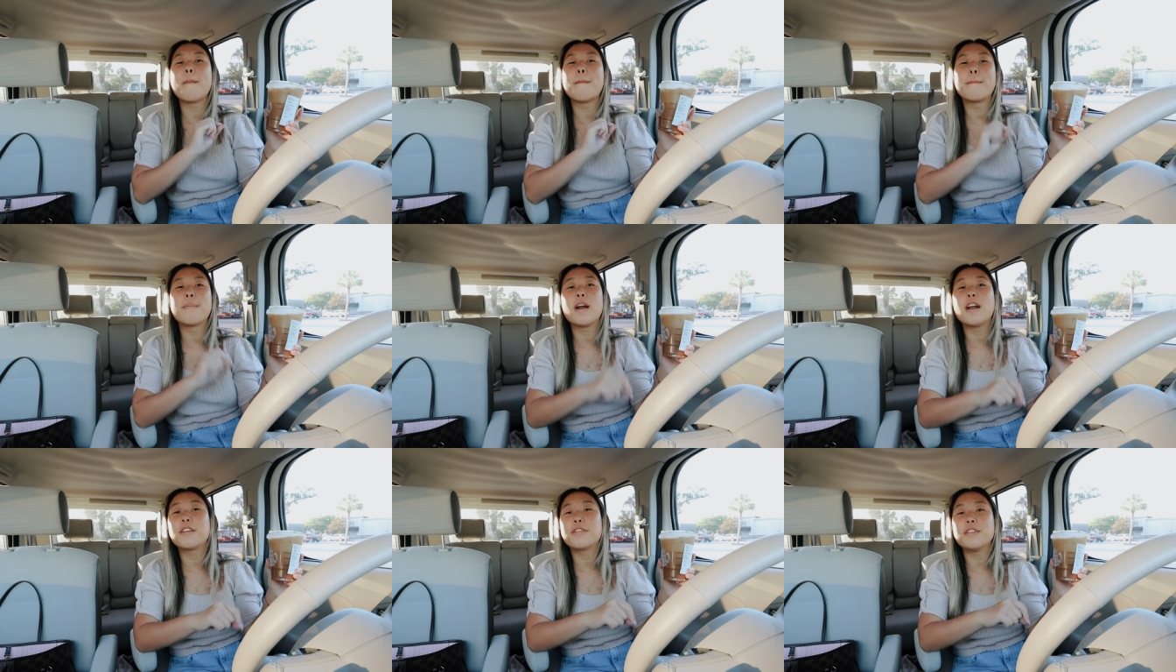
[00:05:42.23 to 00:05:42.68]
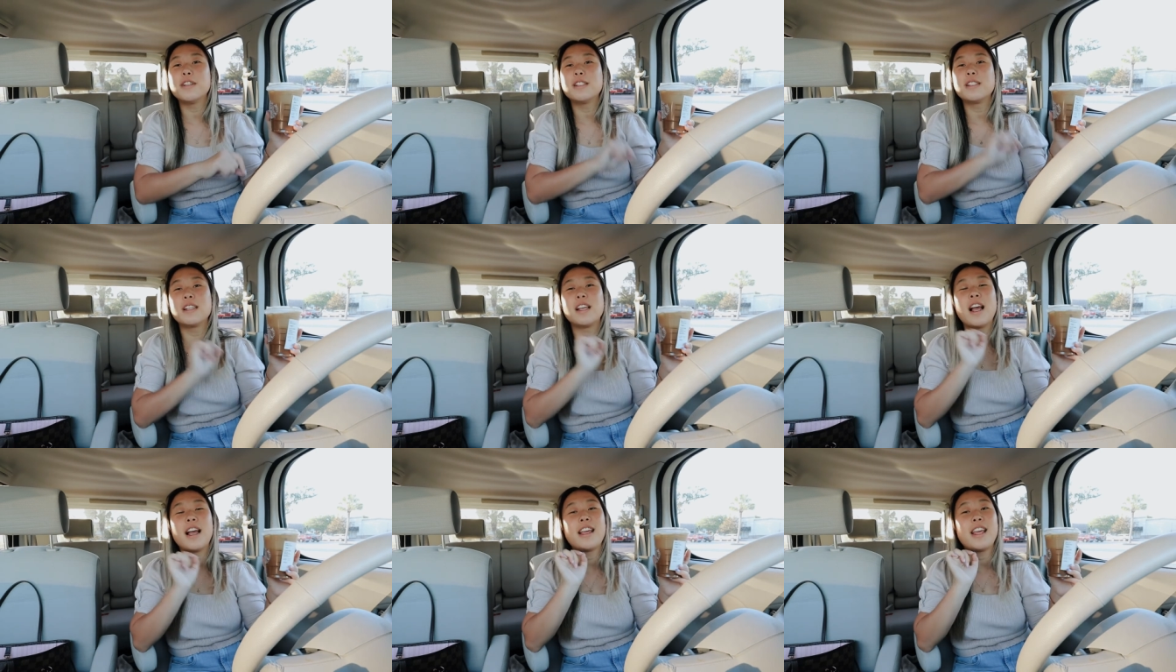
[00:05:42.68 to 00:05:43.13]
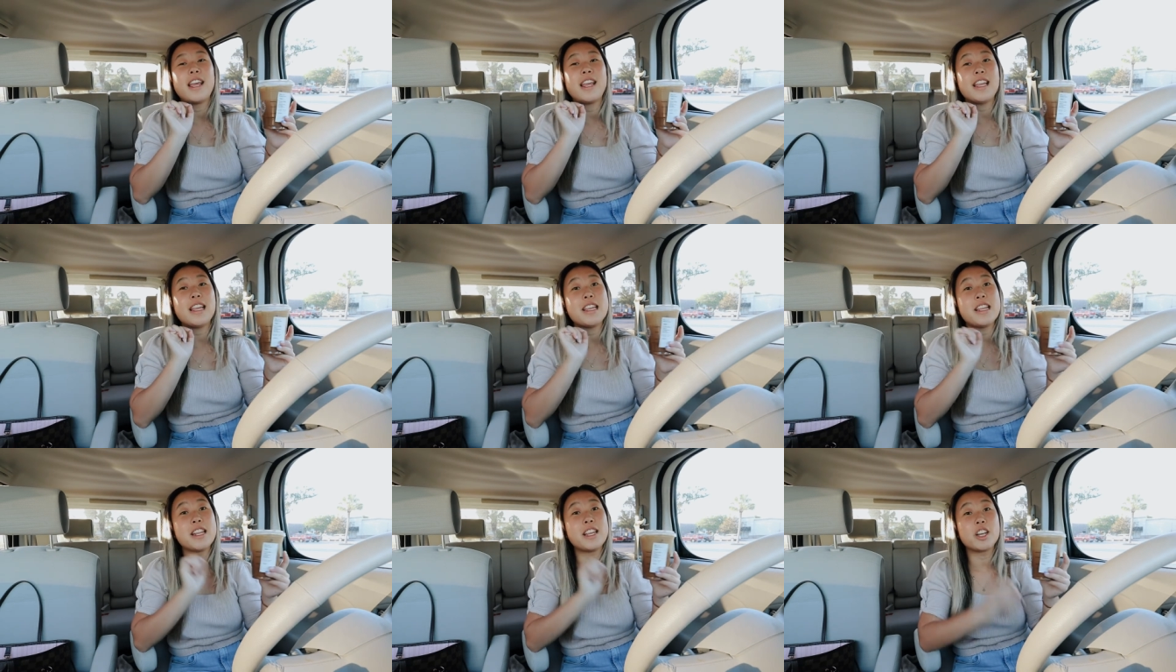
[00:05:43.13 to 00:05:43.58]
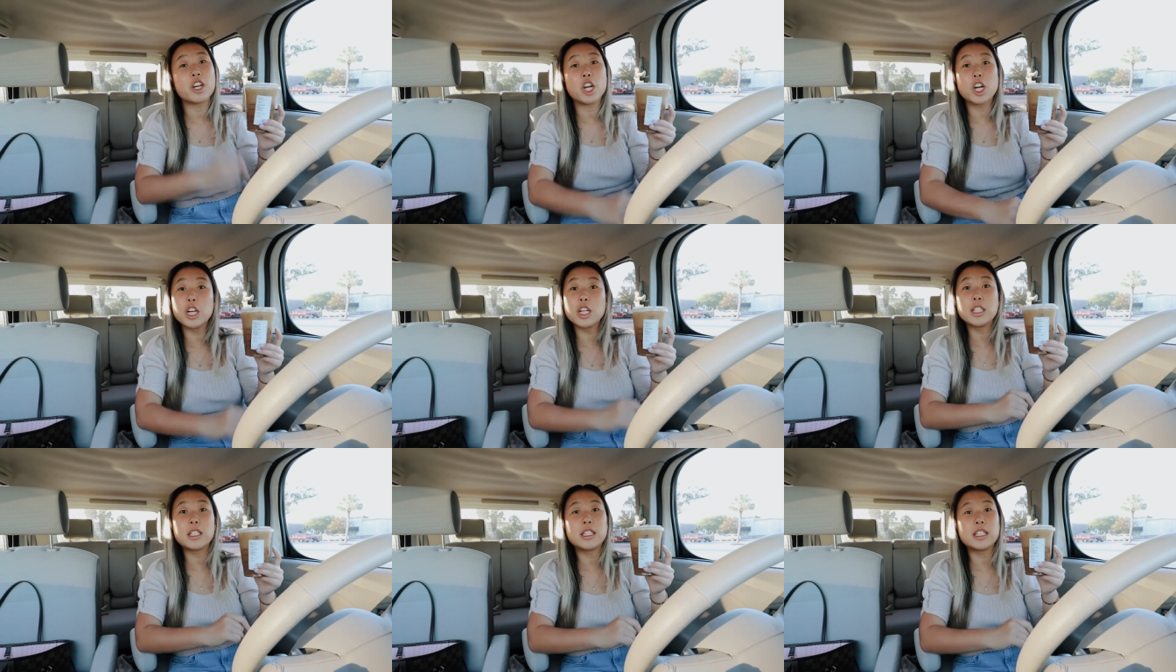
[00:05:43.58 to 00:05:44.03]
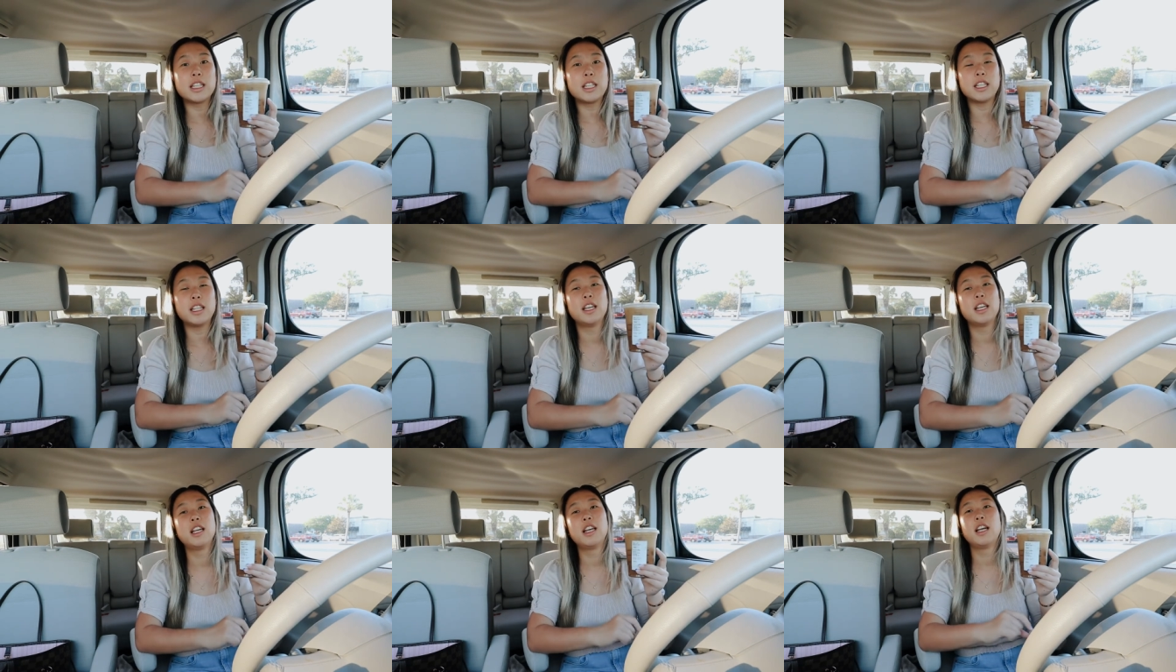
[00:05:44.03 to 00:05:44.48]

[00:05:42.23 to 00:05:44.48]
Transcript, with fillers: breakfast I hate eating early